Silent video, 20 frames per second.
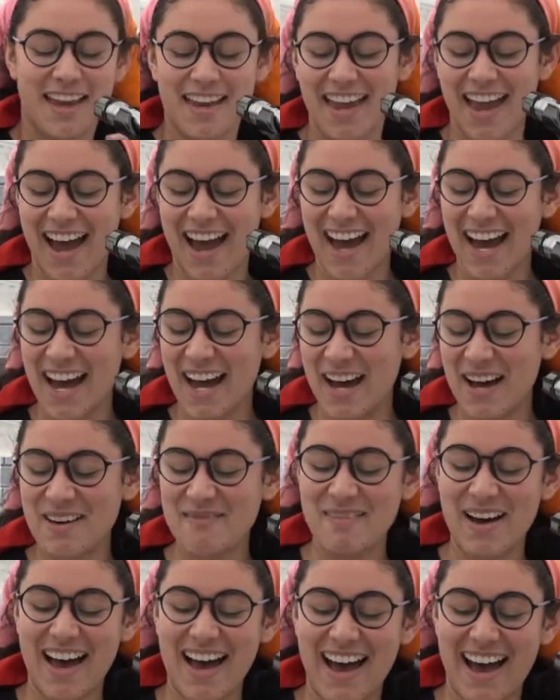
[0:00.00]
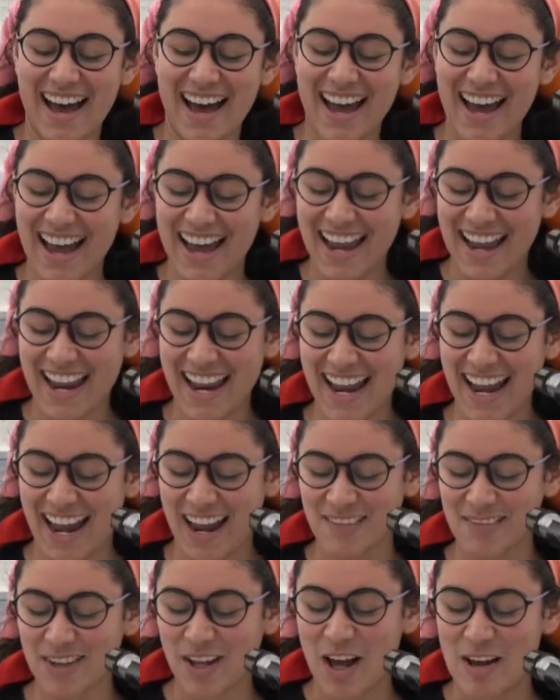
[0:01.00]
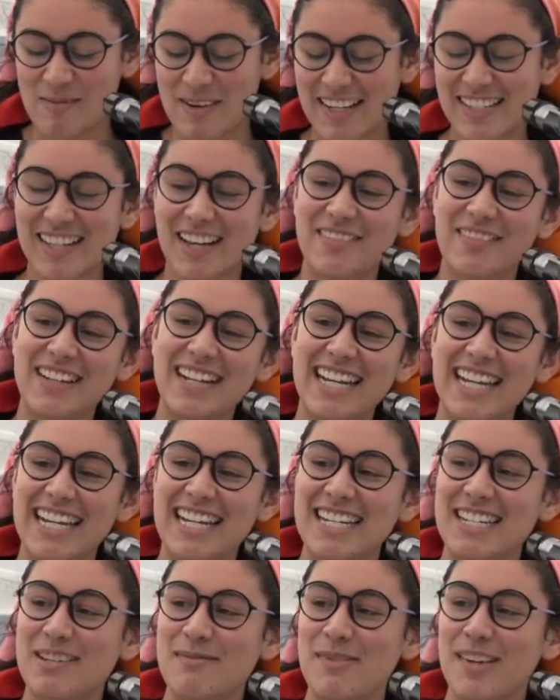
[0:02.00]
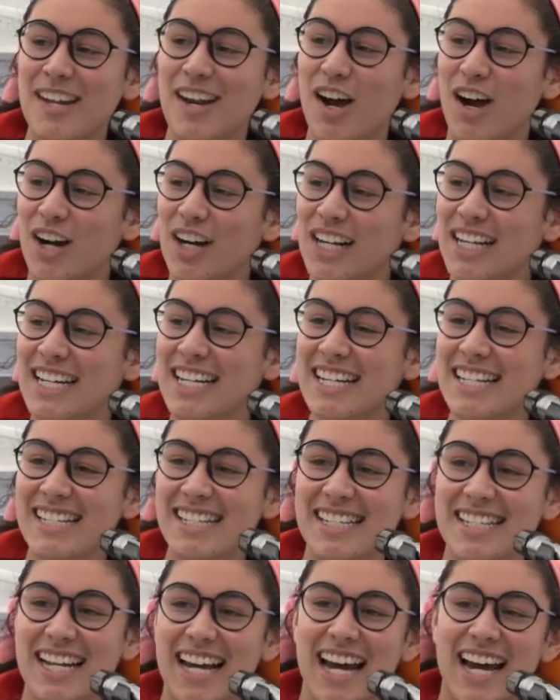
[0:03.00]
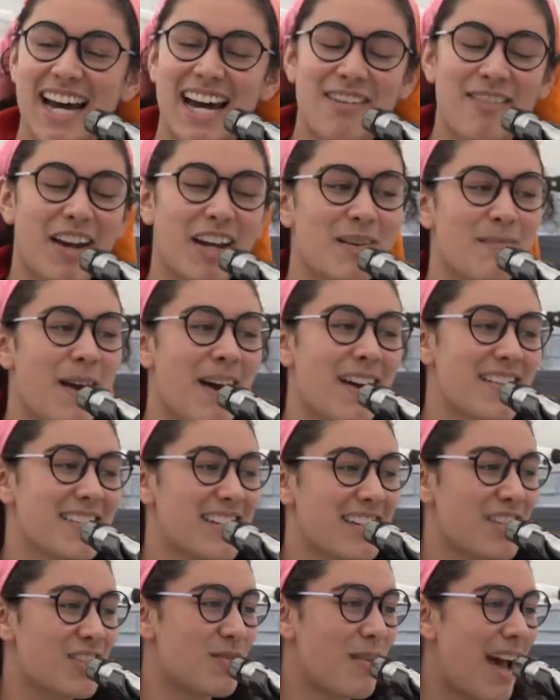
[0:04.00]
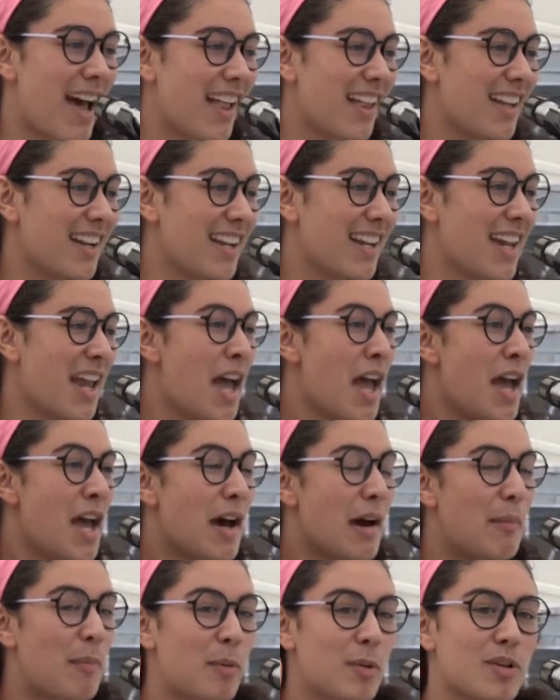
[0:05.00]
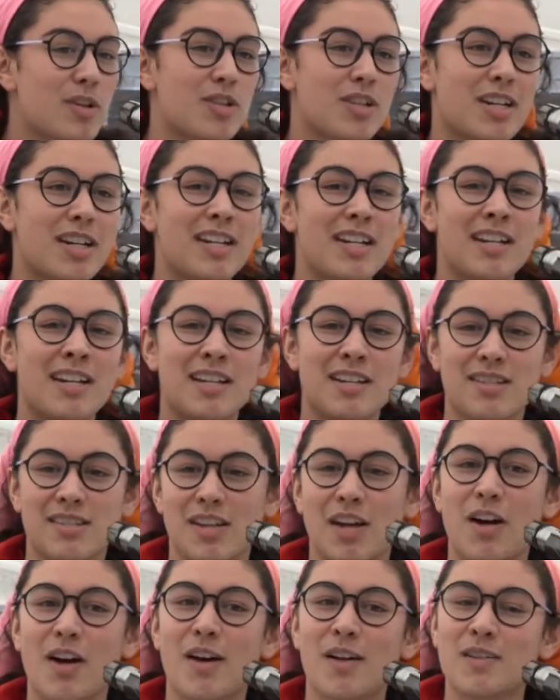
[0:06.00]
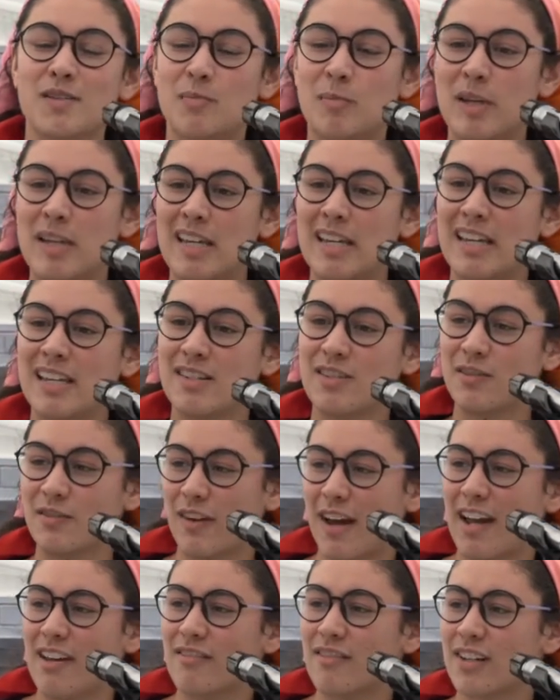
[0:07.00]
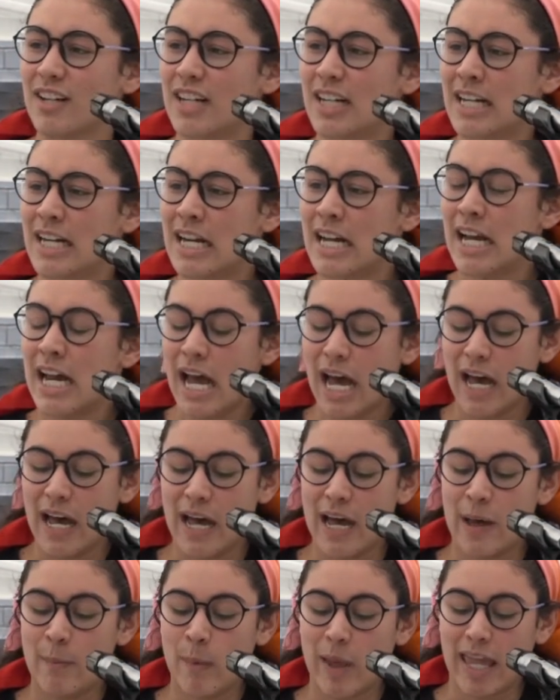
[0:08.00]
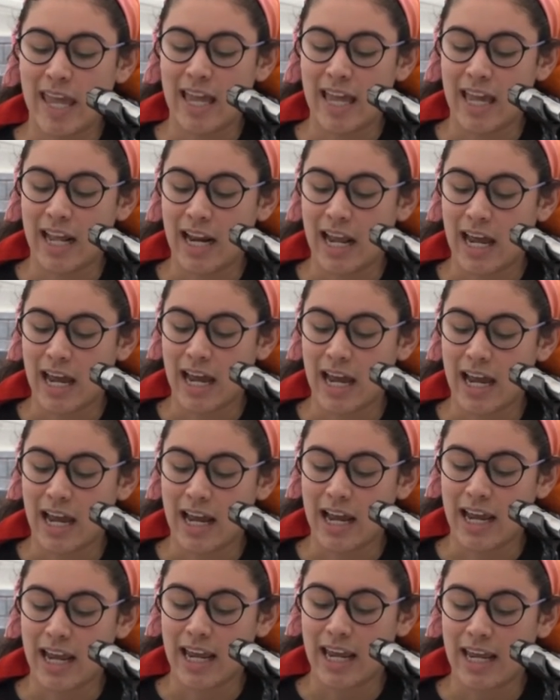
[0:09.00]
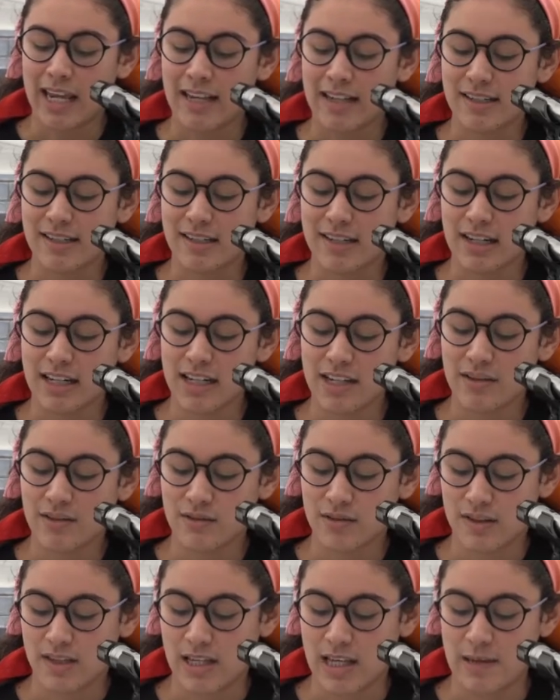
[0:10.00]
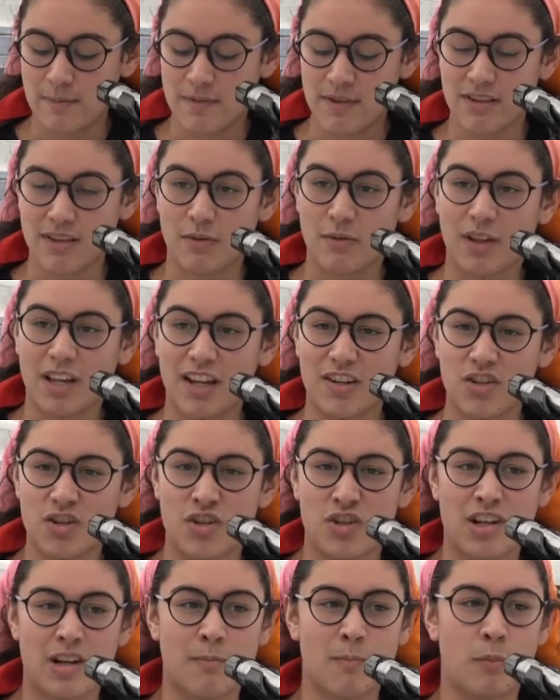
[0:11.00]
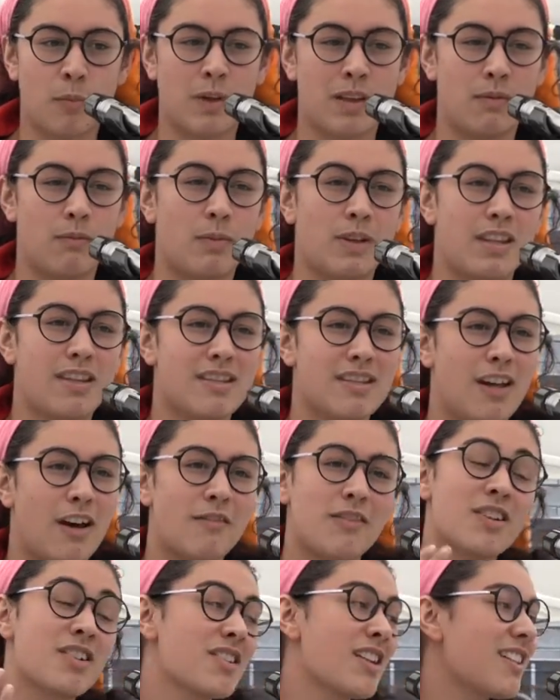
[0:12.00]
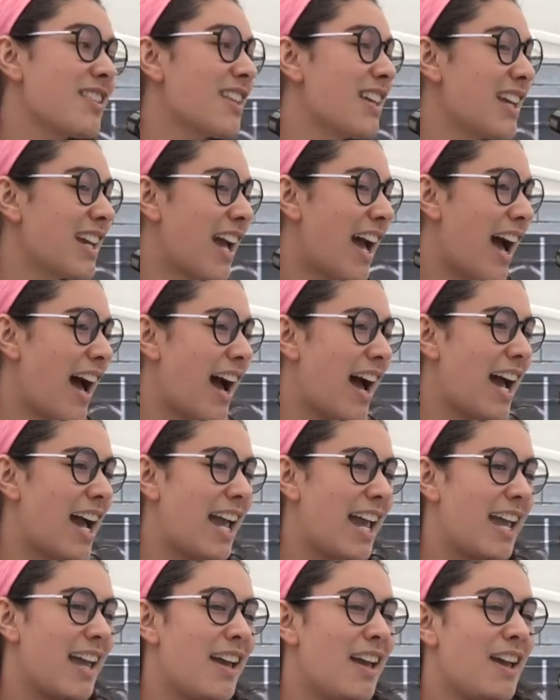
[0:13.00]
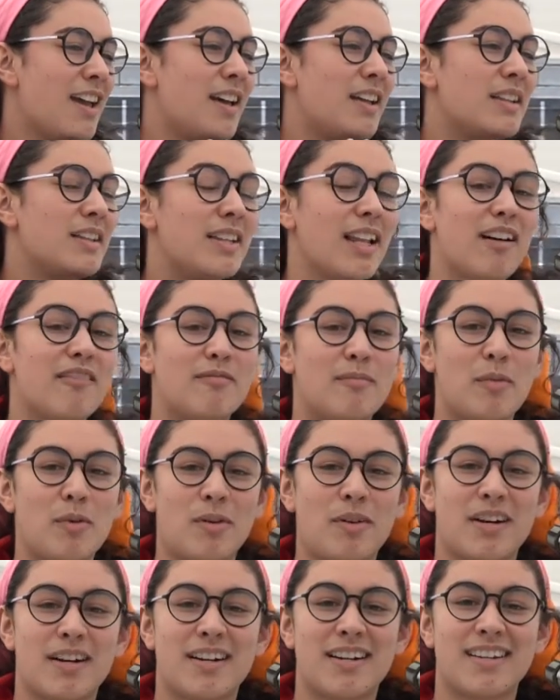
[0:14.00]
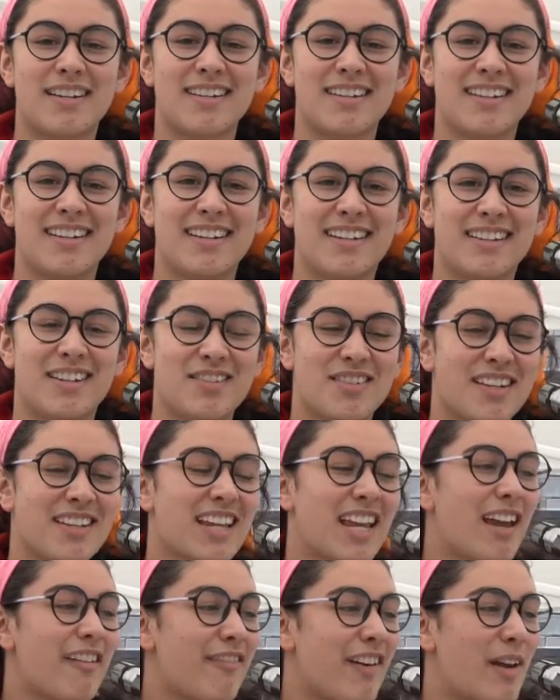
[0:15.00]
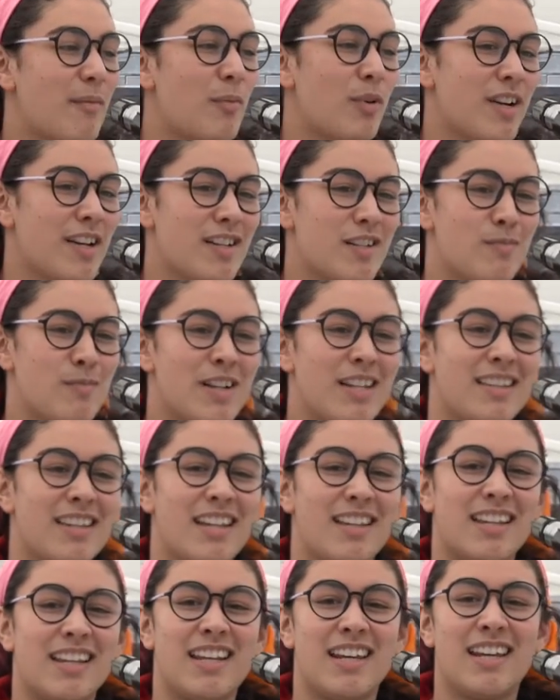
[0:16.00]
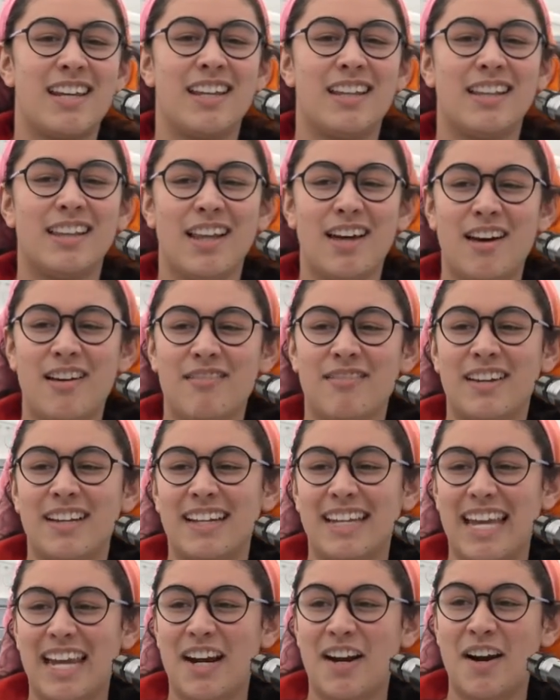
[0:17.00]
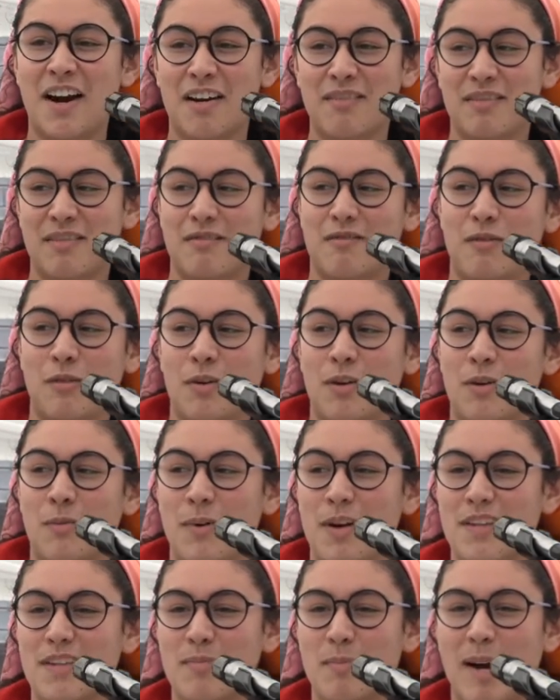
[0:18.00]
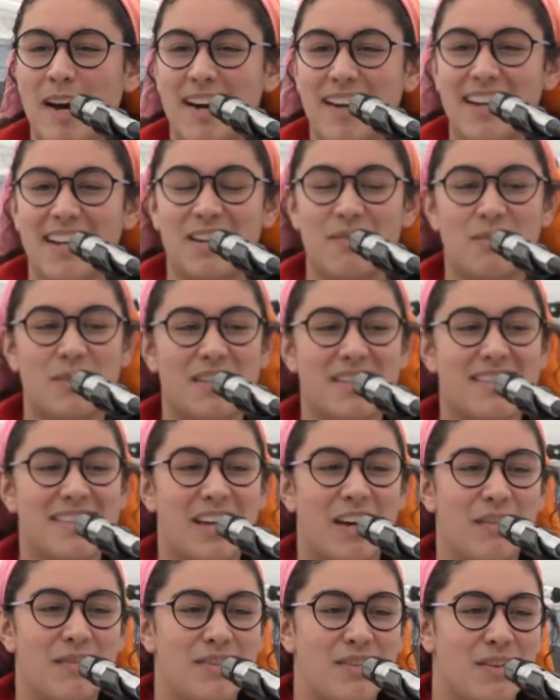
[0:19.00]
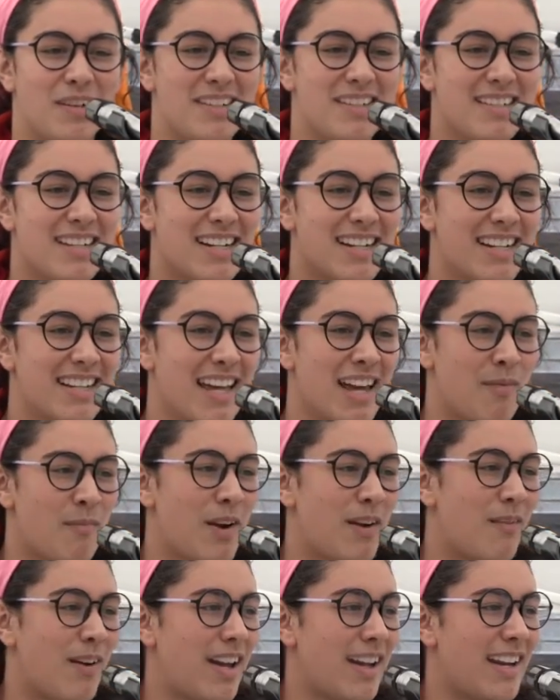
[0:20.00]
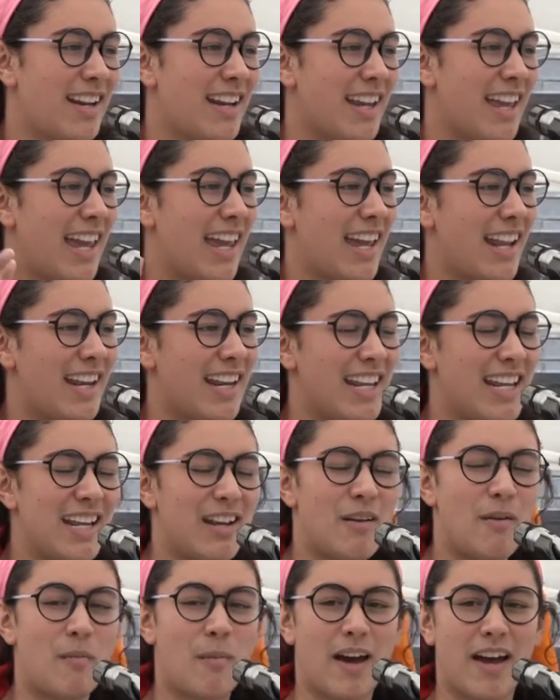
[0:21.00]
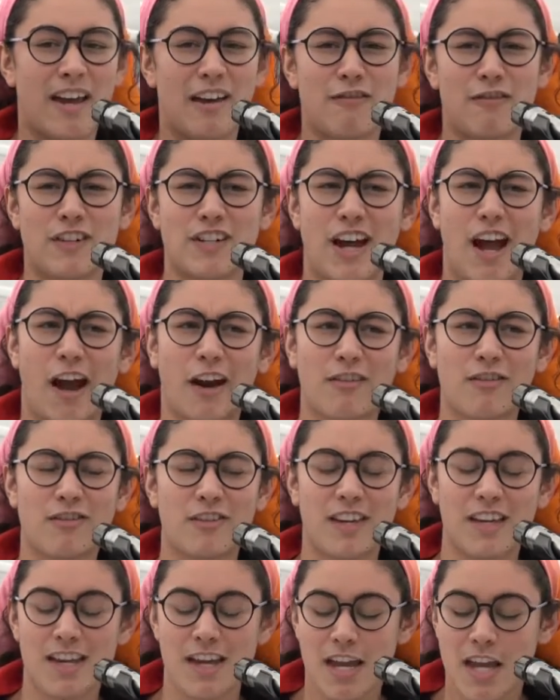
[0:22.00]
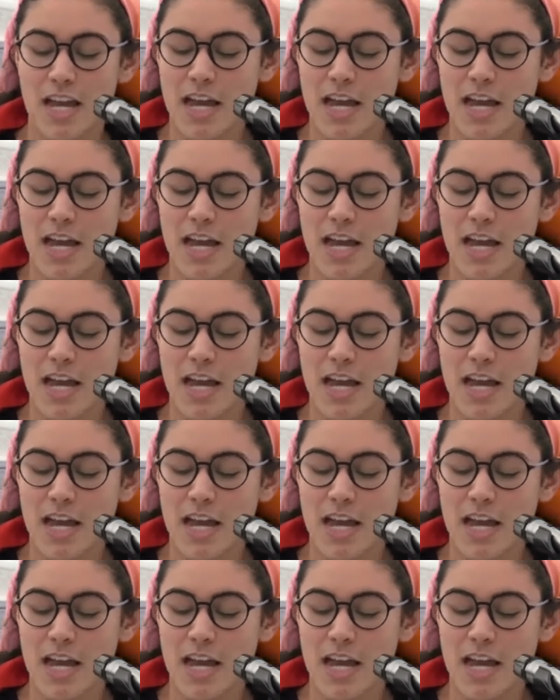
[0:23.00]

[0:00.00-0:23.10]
Yeah, um, I, I would call myself an intimate artist. Uh, I write about sexuality, abortion, assault, being a survivor, um, and I study those themes, the relationship with, with the self. There's nothing I love more there's nothing I find more intimate than the love and care of and for one's body and oneself. So I study that in my writing and in my photography.